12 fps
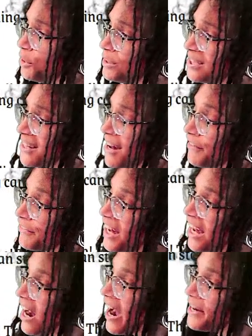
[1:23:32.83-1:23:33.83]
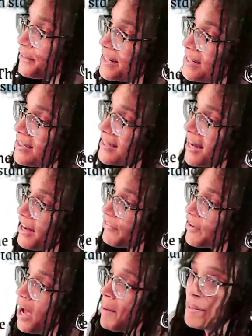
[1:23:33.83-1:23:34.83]
stuff, IRL stuff,
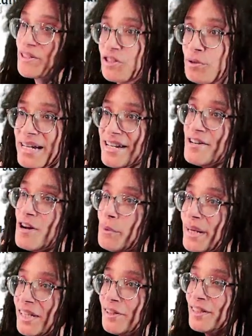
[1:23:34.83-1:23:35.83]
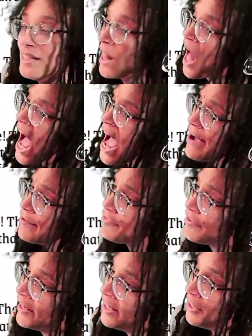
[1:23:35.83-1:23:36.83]
but do it knowing you're alive.
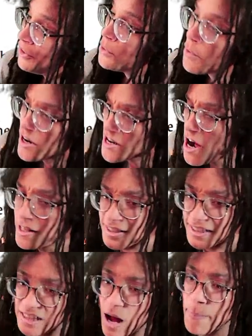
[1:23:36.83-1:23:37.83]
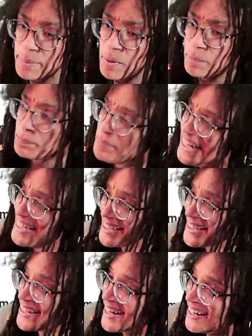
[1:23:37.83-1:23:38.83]
You are an unstoppable
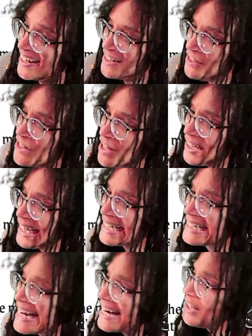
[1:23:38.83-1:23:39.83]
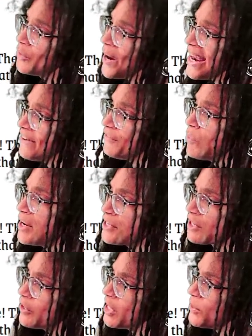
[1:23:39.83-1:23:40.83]
beast. Nothing can stand in the way of what you're
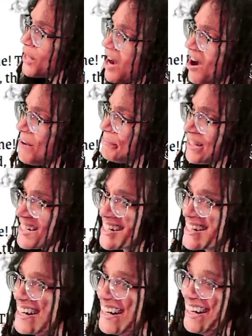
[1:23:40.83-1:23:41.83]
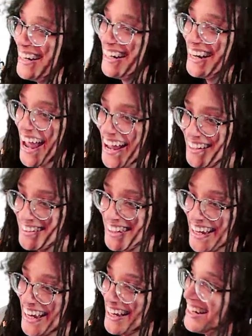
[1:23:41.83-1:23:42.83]
going to accomplish. Hell
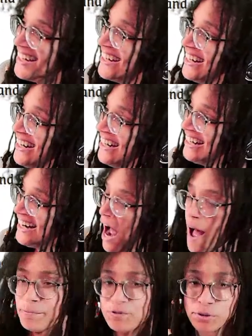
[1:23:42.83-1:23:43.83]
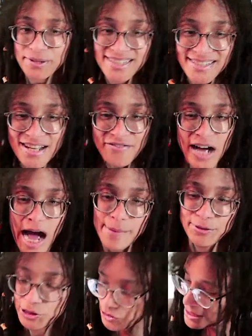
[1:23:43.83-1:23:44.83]
yeah. I'm doing stuff. I'm
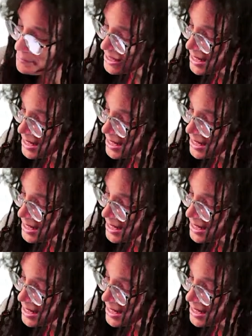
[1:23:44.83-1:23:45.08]
streaming